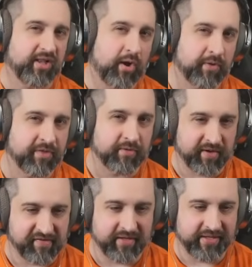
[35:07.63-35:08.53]
lower the
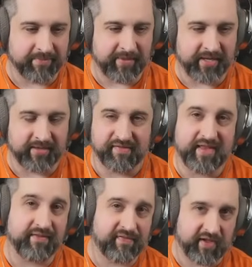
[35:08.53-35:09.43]
risk a little bit.
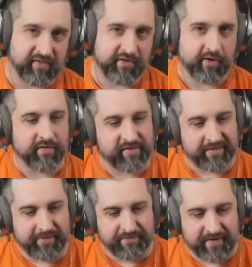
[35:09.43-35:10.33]
Instead of 6 turns,
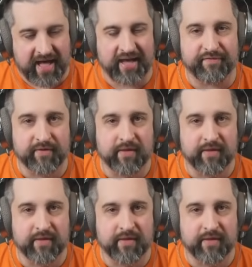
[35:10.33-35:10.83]
it'll be 5.